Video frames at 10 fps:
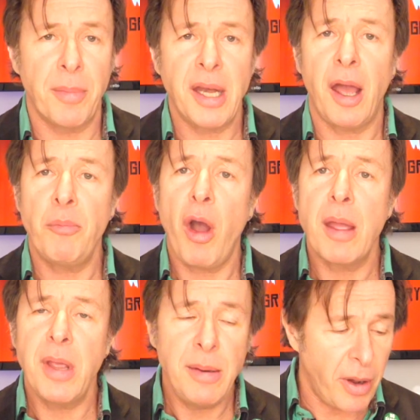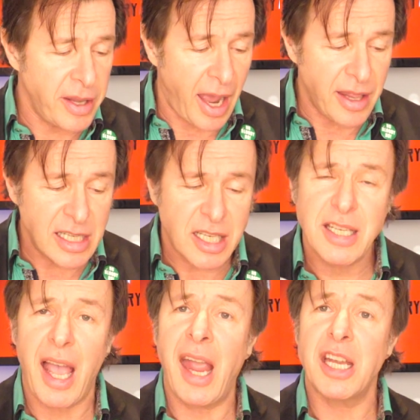And what I mean by that, this
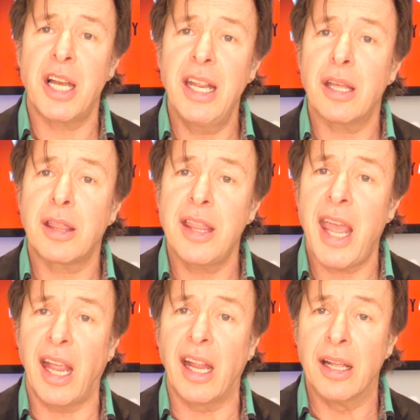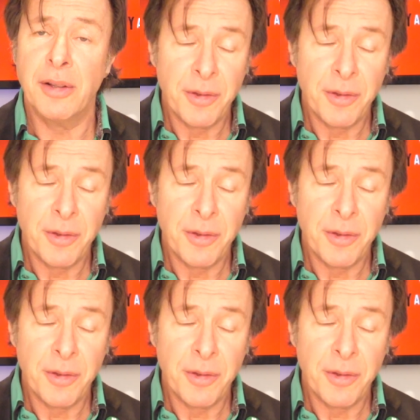is actually a thing.